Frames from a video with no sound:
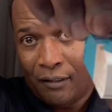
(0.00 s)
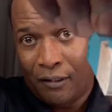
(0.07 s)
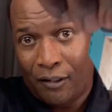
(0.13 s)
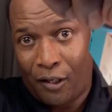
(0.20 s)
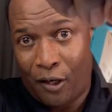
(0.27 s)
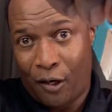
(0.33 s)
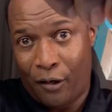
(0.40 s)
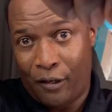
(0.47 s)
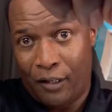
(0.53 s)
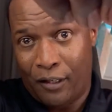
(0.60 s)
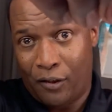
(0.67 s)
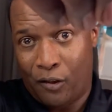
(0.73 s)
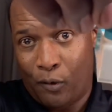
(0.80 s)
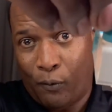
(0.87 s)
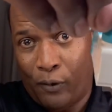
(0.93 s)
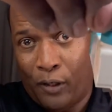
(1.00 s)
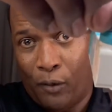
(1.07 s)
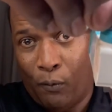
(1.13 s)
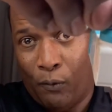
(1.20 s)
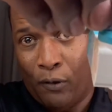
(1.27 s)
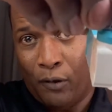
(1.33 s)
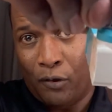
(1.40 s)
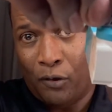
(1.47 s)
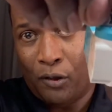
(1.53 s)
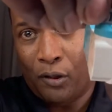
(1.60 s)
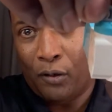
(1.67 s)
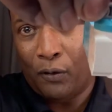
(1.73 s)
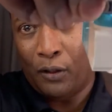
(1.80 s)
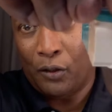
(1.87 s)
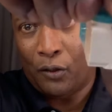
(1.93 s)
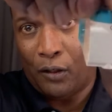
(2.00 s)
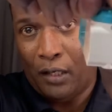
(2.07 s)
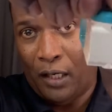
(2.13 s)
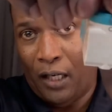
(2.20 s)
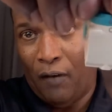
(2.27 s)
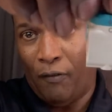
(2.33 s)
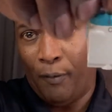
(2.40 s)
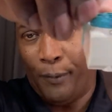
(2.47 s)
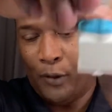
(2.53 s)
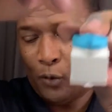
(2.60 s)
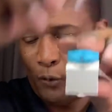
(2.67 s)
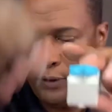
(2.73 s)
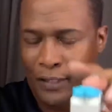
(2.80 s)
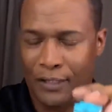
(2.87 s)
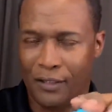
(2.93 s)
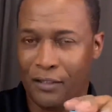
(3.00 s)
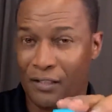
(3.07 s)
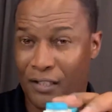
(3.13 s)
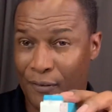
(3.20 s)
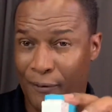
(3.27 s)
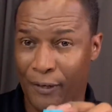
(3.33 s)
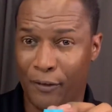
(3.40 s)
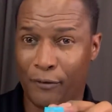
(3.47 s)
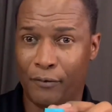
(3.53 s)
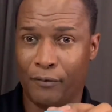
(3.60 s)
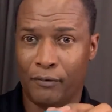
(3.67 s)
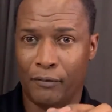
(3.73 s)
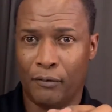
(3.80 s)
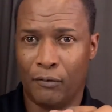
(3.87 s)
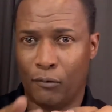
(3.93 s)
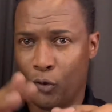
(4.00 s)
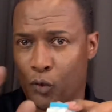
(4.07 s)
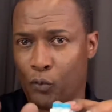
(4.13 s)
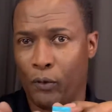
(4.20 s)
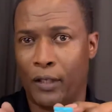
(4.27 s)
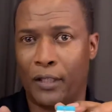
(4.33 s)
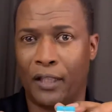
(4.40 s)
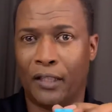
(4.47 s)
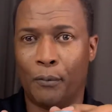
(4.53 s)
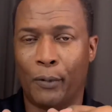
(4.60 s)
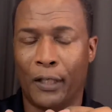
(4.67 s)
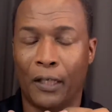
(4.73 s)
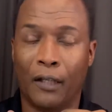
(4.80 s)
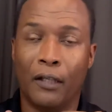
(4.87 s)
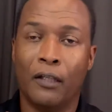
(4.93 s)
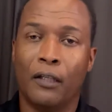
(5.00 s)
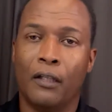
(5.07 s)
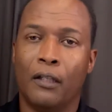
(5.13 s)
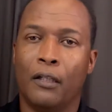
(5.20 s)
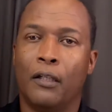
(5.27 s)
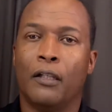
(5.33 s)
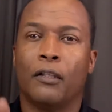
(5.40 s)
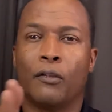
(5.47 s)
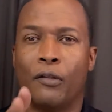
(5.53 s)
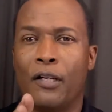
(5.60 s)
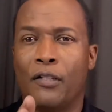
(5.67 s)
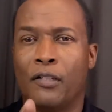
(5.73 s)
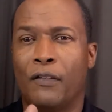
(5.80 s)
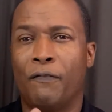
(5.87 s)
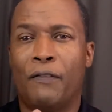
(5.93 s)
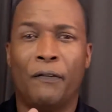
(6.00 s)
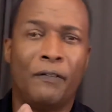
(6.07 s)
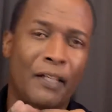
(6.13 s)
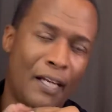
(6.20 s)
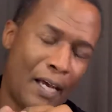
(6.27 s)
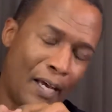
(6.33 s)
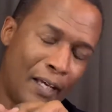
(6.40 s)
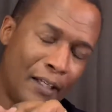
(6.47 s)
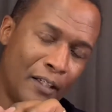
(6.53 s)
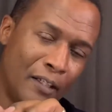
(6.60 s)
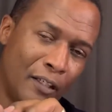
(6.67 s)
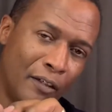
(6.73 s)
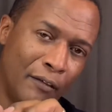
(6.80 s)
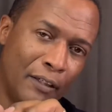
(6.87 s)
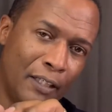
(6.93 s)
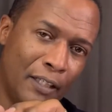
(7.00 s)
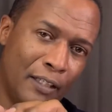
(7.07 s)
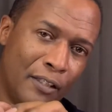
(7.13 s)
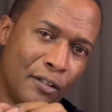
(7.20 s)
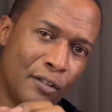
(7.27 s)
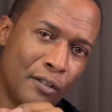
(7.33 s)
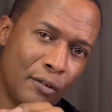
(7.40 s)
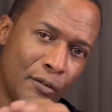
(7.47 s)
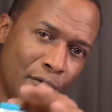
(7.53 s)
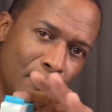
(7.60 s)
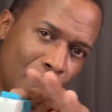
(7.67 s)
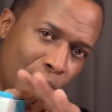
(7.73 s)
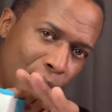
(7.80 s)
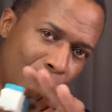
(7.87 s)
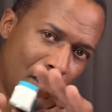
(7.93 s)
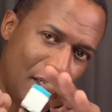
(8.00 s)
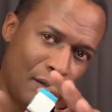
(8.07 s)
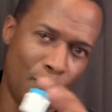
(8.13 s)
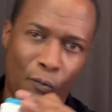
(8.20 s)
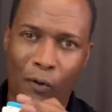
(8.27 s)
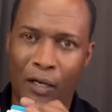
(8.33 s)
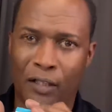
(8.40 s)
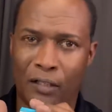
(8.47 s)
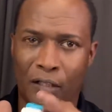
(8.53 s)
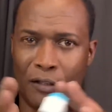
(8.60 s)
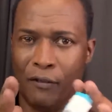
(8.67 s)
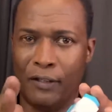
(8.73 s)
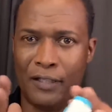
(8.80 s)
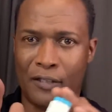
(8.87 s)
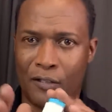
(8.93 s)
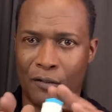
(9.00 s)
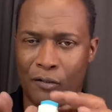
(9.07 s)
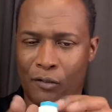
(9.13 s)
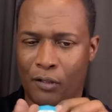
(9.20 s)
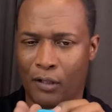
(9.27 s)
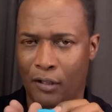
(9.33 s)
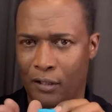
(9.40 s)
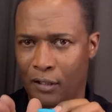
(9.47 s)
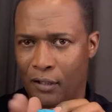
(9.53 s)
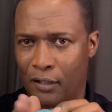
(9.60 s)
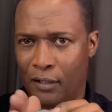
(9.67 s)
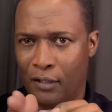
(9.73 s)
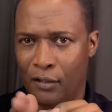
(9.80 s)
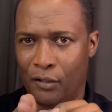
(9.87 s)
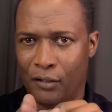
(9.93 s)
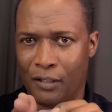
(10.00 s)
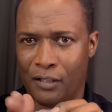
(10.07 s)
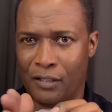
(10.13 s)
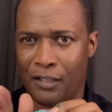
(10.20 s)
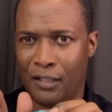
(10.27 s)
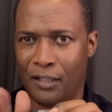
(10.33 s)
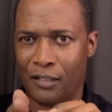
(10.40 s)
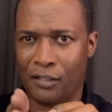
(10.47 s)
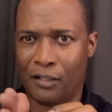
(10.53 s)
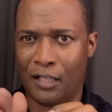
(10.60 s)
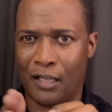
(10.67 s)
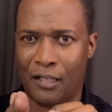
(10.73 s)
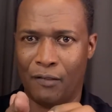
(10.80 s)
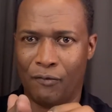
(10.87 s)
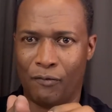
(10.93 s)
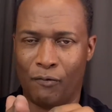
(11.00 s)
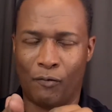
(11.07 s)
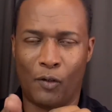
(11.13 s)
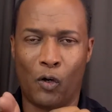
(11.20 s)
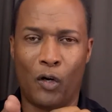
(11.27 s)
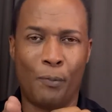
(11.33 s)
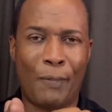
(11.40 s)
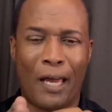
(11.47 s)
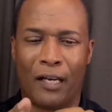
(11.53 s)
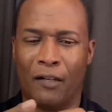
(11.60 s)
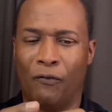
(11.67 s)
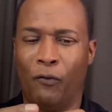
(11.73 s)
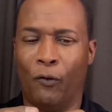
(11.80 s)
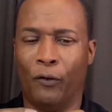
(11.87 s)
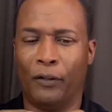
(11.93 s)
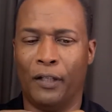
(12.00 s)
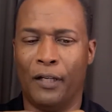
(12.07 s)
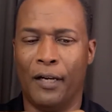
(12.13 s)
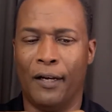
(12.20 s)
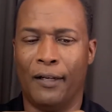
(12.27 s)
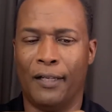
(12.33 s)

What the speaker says: turn it to where you want to, and it's going to hover between 0, which is where you need to be, 359 degrees, and 1 degree. So it's you're gonna see it just kind of going back and forth in there, and